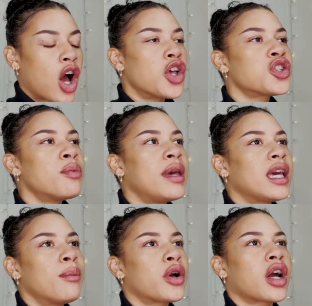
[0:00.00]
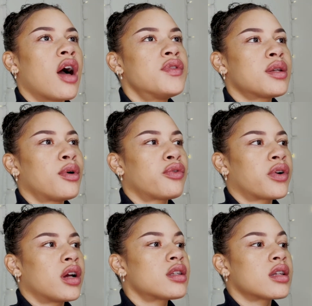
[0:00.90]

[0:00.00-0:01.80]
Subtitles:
also make it more comfortable for us